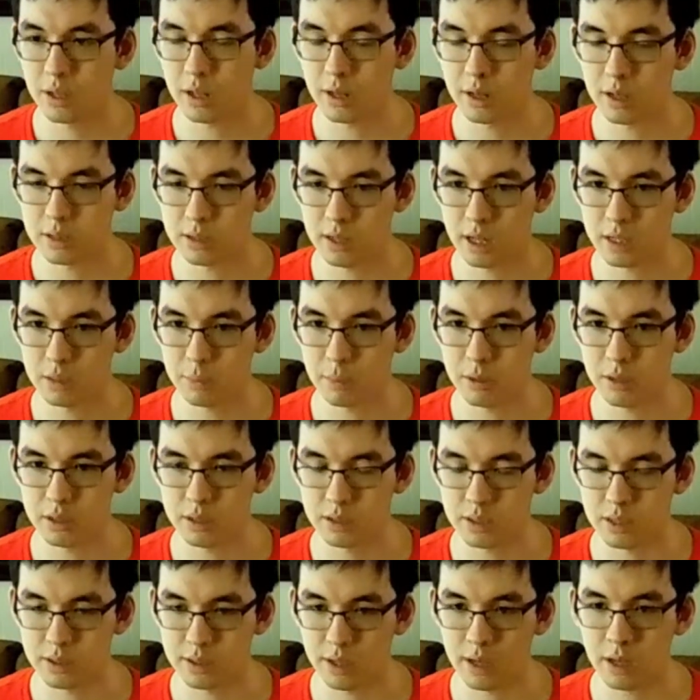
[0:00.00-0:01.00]
It doesn't have to be
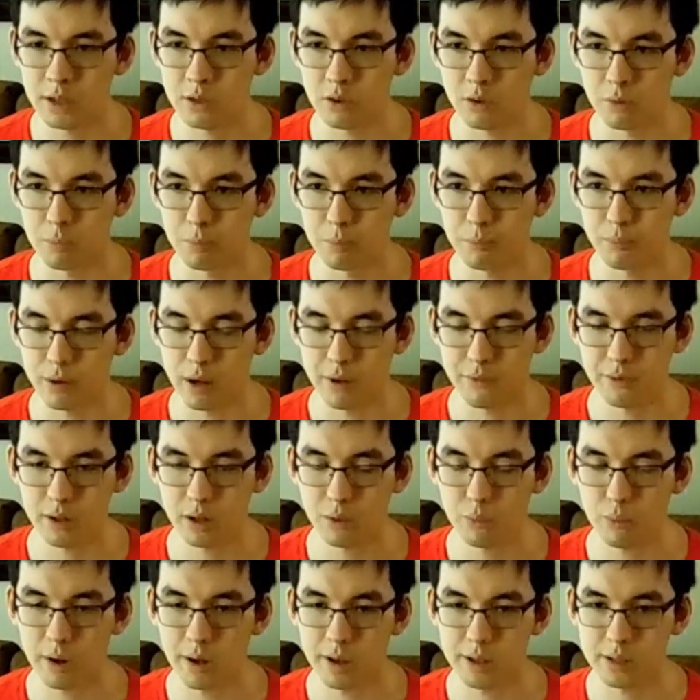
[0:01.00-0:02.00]
succinct or
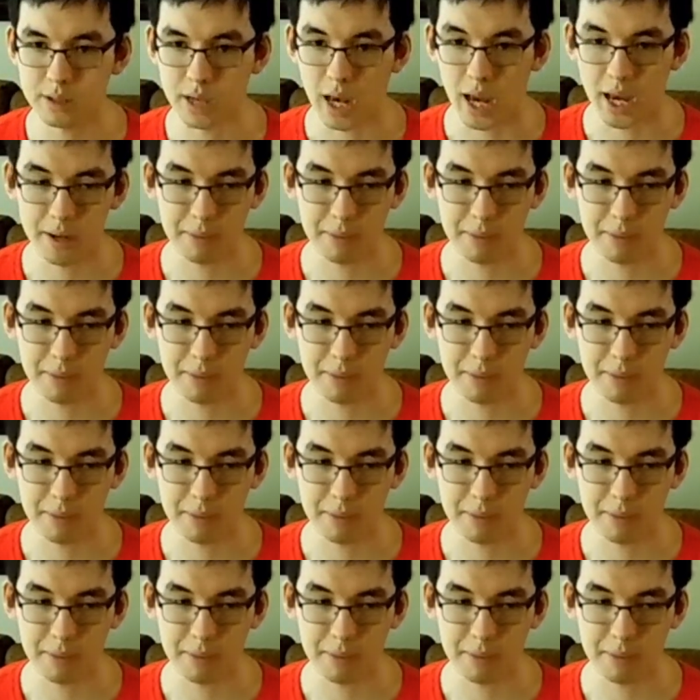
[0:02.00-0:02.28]
brevity wise.